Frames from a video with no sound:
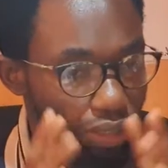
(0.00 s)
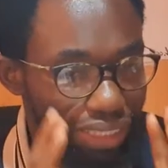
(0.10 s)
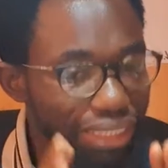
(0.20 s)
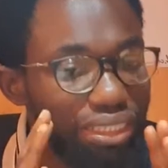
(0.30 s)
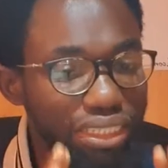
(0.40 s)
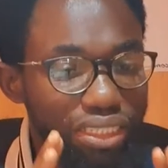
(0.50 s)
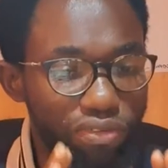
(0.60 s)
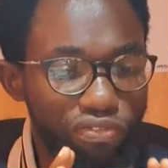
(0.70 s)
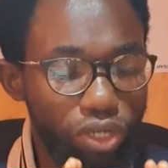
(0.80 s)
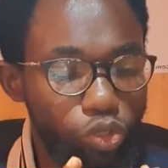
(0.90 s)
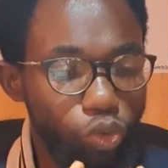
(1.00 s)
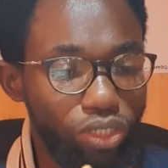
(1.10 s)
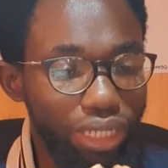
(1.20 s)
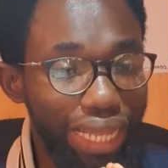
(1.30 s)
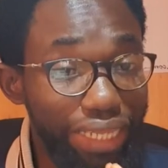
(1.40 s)
This is the first
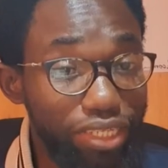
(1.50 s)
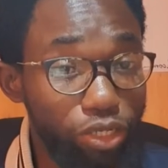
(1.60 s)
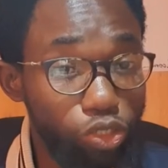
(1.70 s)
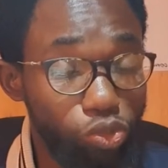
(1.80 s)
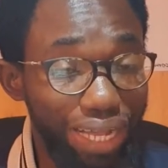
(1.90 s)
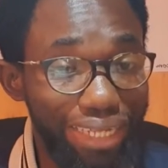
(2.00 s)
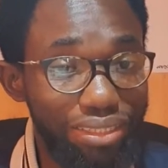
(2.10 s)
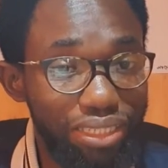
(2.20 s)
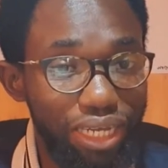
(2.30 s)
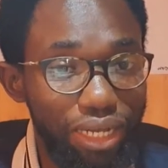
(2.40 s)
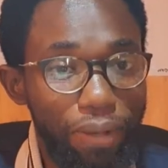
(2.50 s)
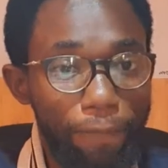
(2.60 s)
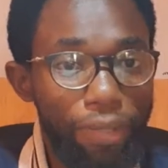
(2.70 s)
question I need us to answer.